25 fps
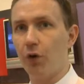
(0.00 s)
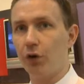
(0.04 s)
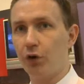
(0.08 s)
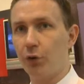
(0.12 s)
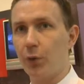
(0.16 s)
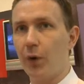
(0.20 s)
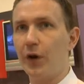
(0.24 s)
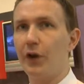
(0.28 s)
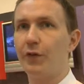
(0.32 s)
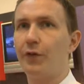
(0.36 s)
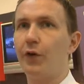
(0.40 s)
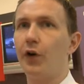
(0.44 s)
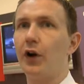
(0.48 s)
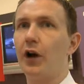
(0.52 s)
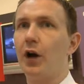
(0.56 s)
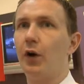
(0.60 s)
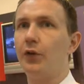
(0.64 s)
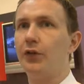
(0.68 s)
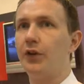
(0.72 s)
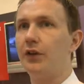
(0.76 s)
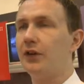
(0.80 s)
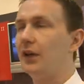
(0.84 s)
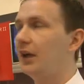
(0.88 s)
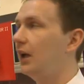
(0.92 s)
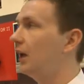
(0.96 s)
24
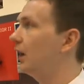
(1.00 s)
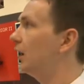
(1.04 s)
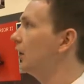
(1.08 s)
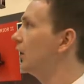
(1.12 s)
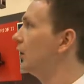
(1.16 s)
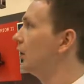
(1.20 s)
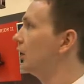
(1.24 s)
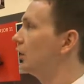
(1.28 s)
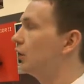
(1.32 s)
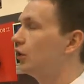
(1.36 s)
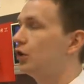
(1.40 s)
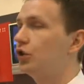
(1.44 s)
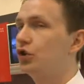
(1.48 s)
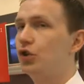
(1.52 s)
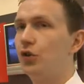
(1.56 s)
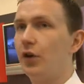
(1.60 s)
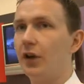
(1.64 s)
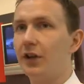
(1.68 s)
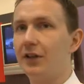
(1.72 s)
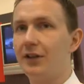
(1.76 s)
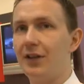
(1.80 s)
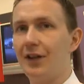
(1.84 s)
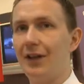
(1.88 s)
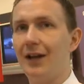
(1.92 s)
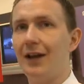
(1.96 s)
hours a day,
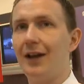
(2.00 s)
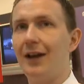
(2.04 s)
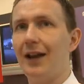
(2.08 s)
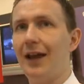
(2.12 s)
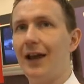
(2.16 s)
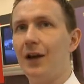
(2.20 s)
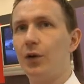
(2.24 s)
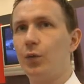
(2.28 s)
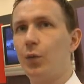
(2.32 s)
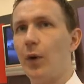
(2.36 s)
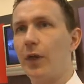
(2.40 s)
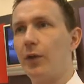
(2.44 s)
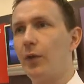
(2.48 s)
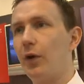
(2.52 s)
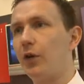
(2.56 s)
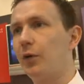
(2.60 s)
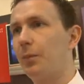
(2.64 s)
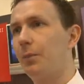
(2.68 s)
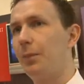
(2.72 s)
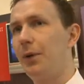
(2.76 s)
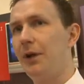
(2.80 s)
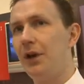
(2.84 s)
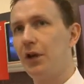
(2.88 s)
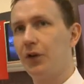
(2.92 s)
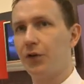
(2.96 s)
during day and night, whether it's
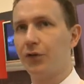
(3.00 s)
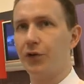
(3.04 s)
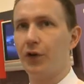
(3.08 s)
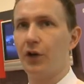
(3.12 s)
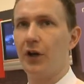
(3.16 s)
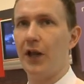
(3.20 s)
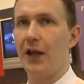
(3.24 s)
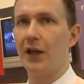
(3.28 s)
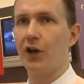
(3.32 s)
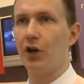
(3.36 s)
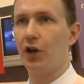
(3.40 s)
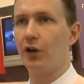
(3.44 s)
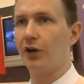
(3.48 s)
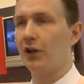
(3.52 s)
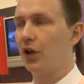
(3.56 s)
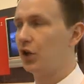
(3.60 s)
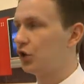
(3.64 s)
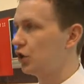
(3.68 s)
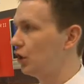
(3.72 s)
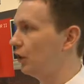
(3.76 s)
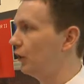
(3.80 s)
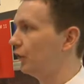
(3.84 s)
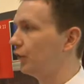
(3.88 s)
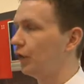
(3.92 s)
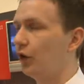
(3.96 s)
peak sunlight
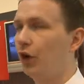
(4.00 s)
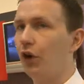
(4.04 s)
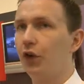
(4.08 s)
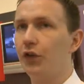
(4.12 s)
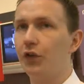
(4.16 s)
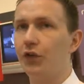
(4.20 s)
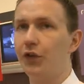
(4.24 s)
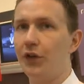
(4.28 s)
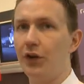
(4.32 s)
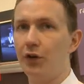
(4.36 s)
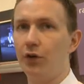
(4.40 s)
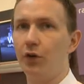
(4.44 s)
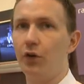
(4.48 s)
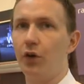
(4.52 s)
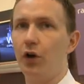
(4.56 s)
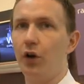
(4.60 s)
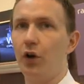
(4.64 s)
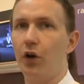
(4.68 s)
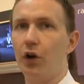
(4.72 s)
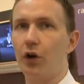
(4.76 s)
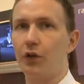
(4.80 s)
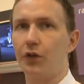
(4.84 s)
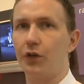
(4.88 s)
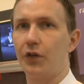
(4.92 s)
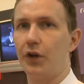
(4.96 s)
conditions or zero
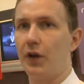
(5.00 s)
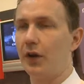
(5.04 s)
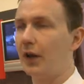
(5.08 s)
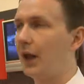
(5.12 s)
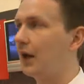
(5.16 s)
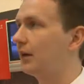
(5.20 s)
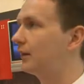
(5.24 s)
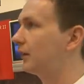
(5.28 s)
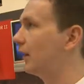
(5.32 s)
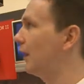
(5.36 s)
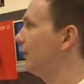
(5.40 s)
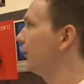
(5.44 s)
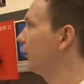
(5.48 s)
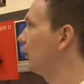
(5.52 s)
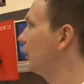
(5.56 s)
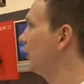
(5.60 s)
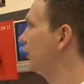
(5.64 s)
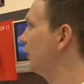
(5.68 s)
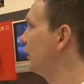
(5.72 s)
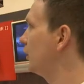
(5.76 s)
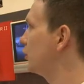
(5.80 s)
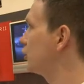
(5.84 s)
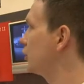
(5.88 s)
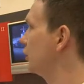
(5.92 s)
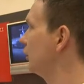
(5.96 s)
lux nighttime
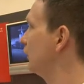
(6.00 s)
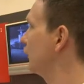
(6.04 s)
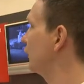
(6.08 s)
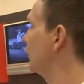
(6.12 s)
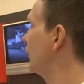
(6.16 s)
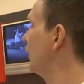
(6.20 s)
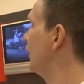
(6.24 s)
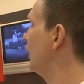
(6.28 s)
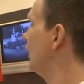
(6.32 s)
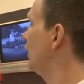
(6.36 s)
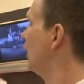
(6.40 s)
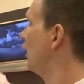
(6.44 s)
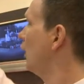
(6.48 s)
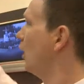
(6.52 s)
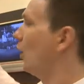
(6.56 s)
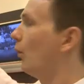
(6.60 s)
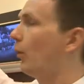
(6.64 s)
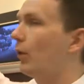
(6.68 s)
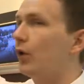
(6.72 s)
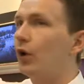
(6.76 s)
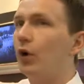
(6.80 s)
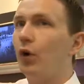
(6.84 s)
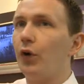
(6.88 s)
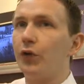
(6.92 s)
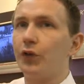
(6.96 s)
conditions.
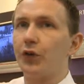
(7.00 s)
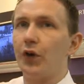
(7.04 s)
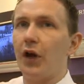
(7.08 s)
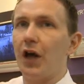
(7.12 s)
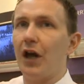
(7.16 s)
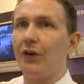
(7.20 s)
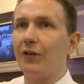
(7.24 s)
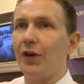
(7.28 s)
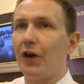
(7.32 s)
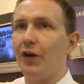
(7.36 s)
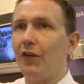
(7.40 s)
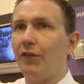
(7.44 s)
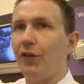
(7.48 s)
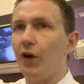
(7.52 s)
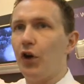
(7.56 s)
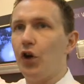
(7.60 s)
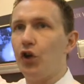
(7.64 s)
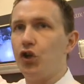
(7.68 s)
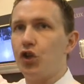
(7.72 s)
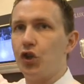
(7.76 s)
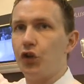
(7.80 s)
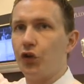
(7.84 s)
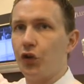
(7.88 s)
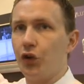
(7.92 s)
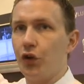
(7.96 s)
We also have our
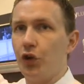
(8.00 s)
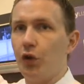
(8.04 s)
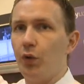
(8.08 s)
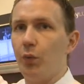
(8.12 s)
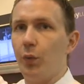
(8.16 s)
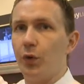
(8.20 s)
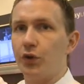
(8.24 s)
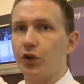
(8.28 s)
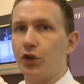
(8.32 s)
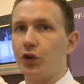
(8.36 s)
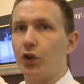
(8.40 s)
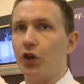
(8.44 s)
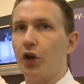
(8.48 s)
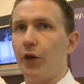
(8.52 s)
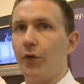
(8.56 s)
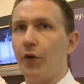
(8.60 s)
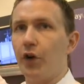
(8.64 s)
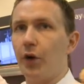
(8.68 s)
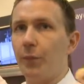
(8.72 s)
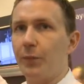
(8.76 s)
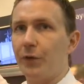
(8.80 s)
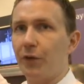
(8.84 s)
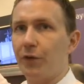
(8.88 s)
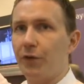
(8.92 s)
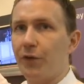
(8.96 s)
Voyager 2, which can
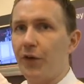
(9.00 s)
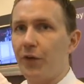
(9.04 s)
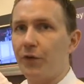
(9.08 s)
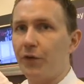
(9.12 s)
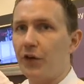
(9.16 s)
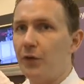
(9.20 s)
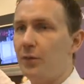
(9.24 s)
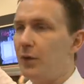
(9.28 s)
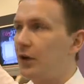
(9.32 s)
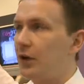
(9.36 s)
cover up to 50